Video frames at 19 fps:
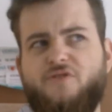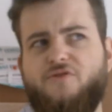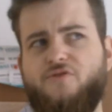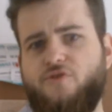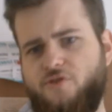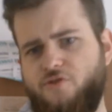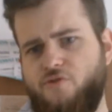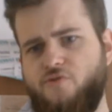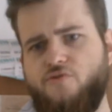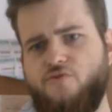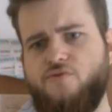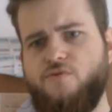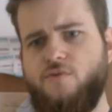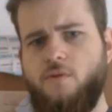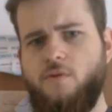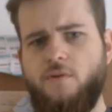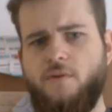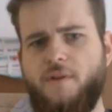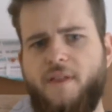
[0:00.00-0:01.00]

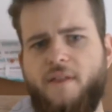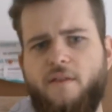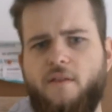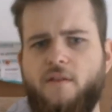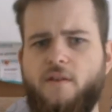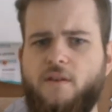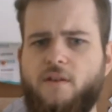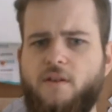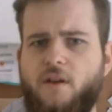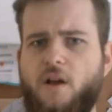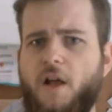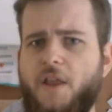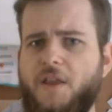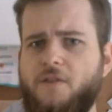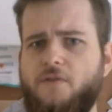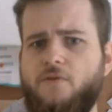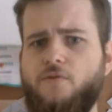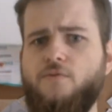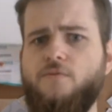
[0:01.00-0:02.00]
true, the other
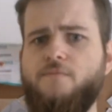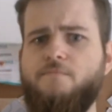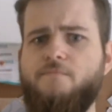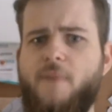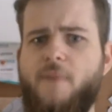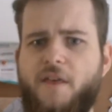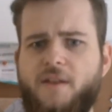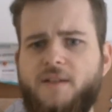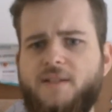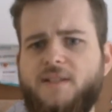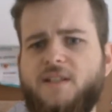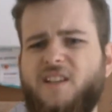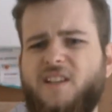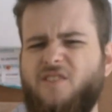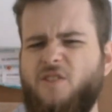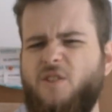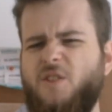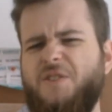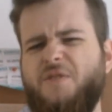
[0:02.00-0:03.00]
two methods
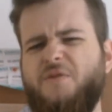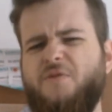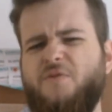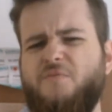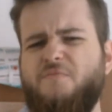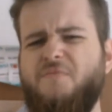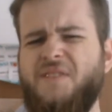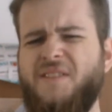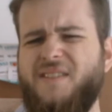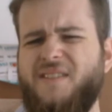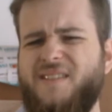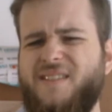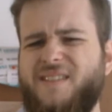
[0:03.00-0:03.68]
can also do, but